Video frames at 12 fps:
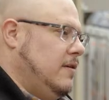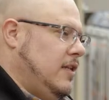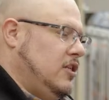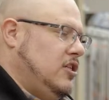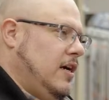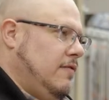
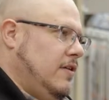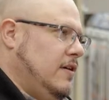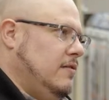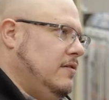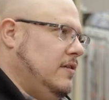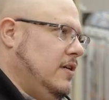clutch
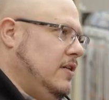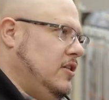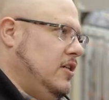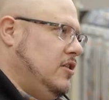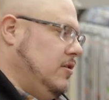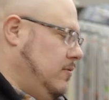cover to
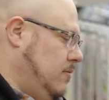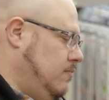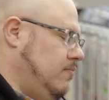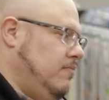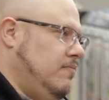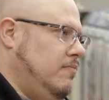adjust your
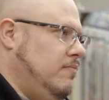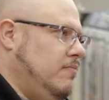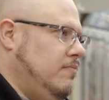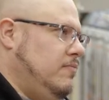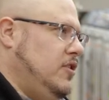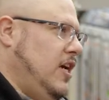
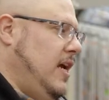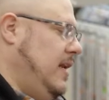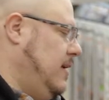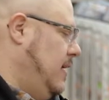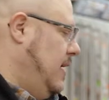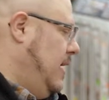
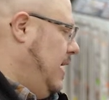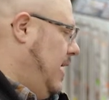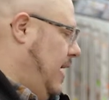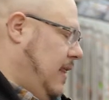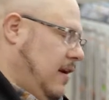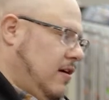chain,
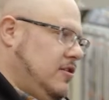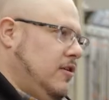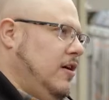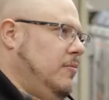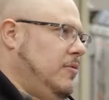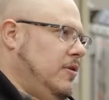and then also
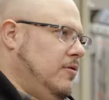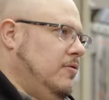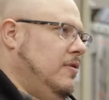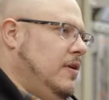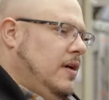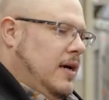help you
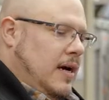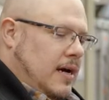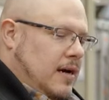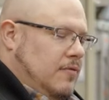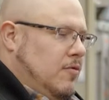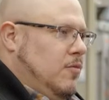
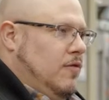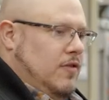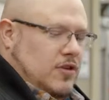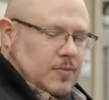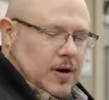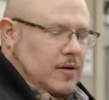remove
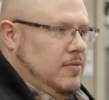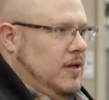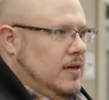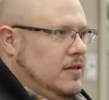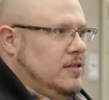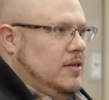your spark
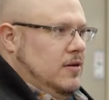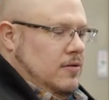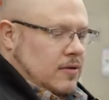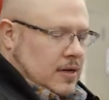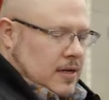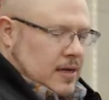plug. So
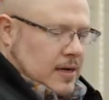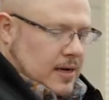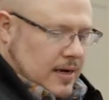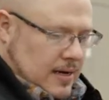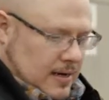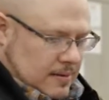
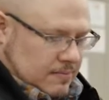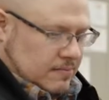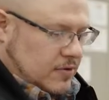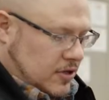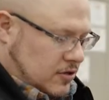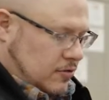
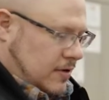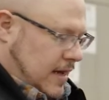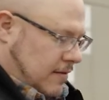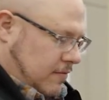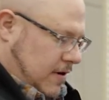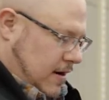good tool to
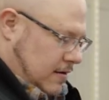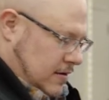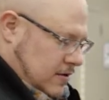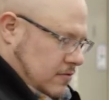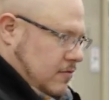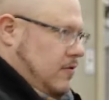have around,
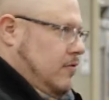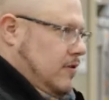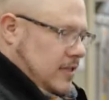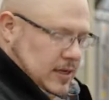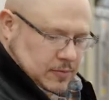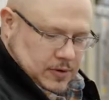good tool to always
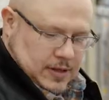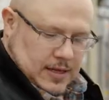keep with